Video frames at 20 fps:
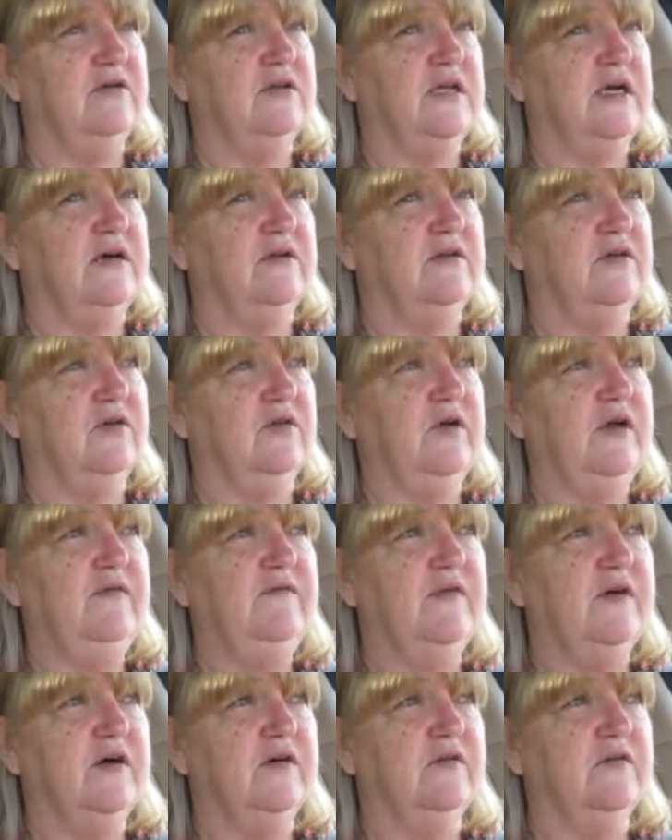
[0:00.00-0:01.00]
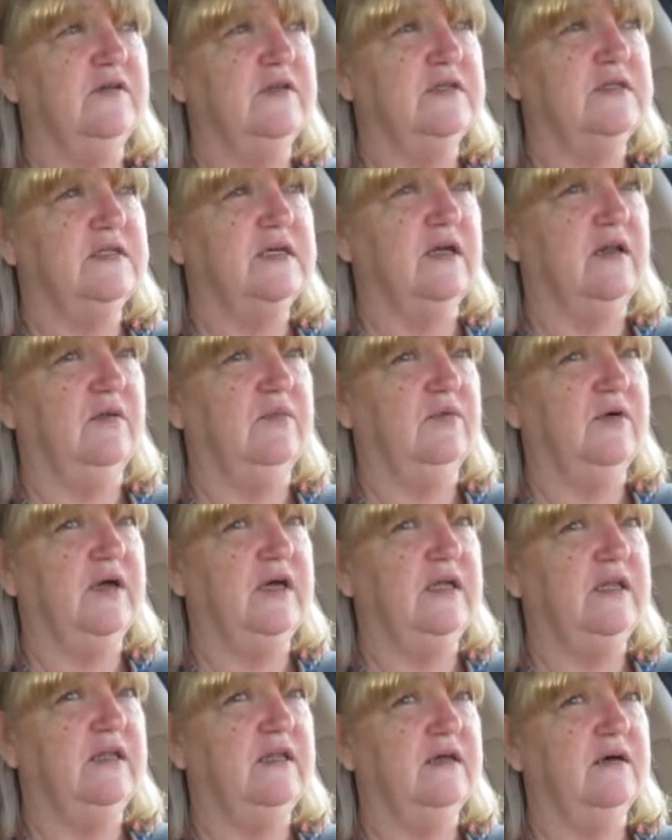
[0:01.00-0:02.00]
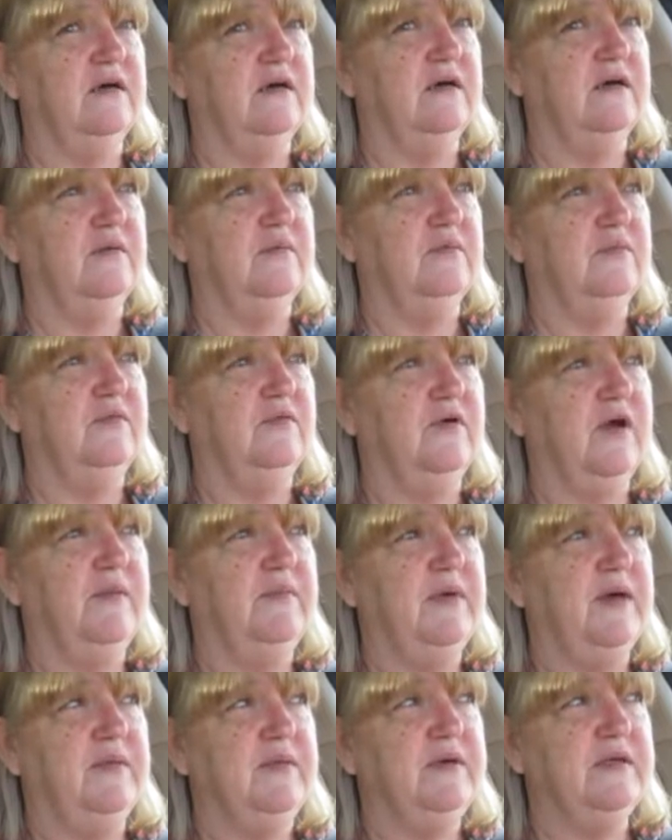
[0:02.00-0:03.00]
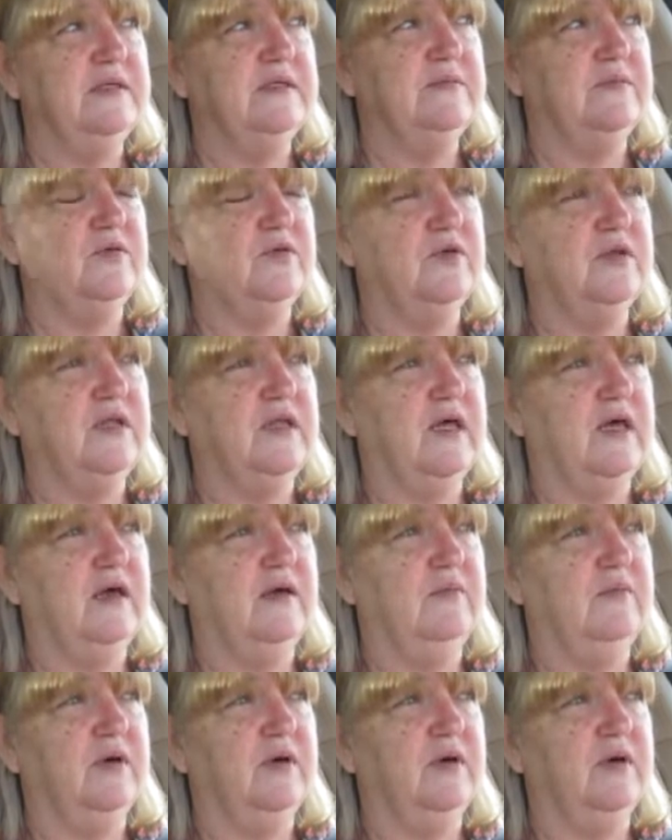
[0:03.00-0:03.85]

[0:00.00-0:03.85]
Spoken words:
her down to Greenville to celebrate the grandbaby's birthday,